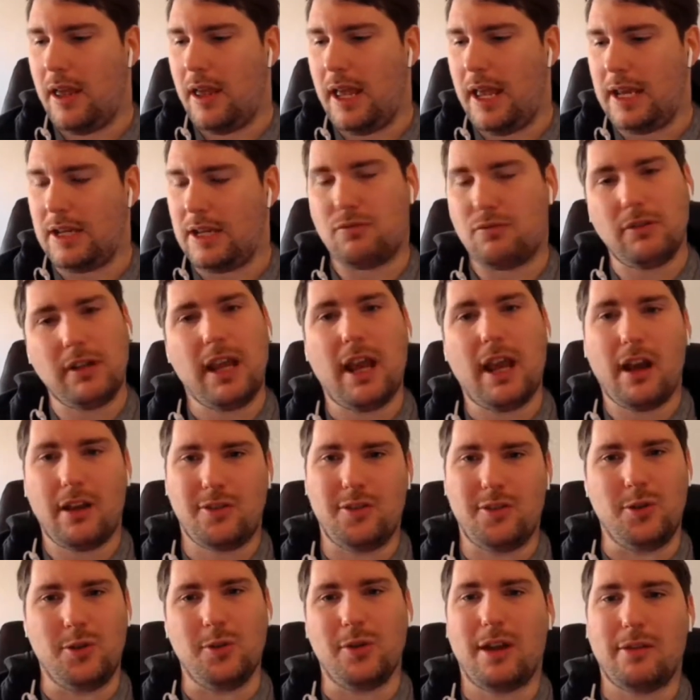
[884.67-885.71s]
It's really hard
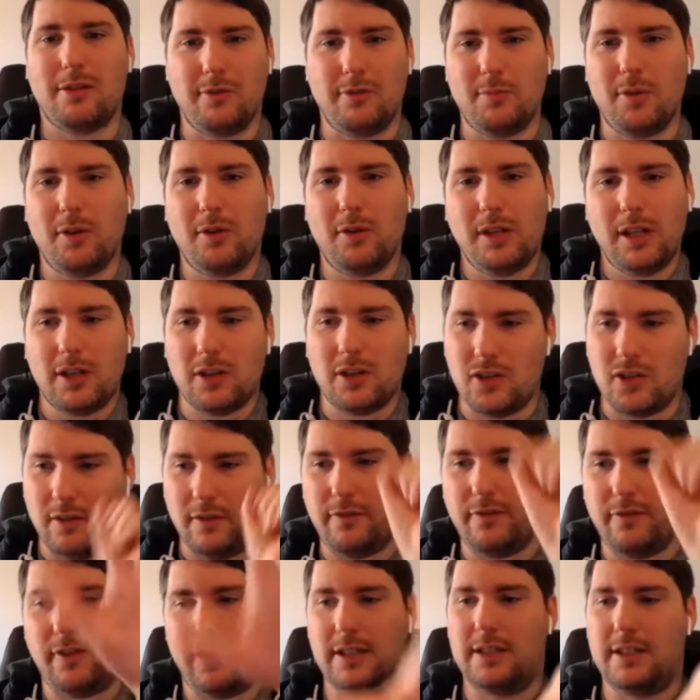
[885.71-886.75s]
to do that remotely because your
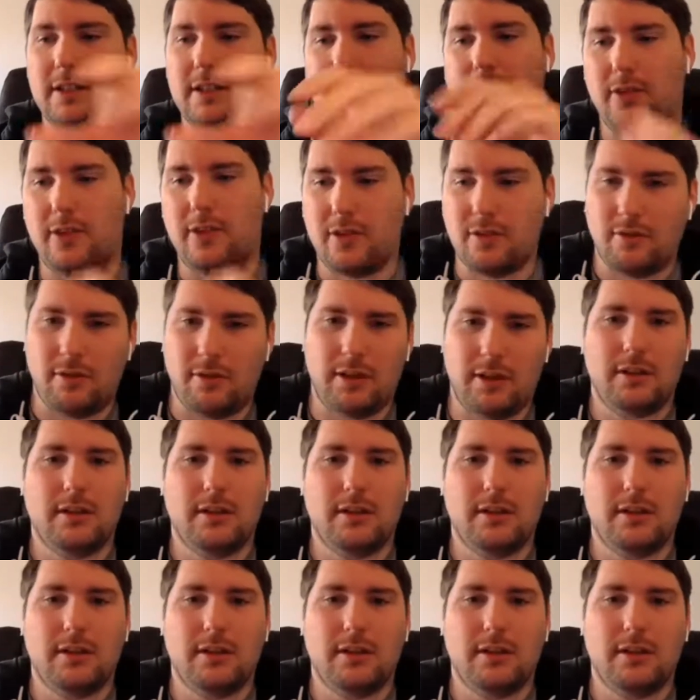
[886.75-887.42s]
face is on the screen,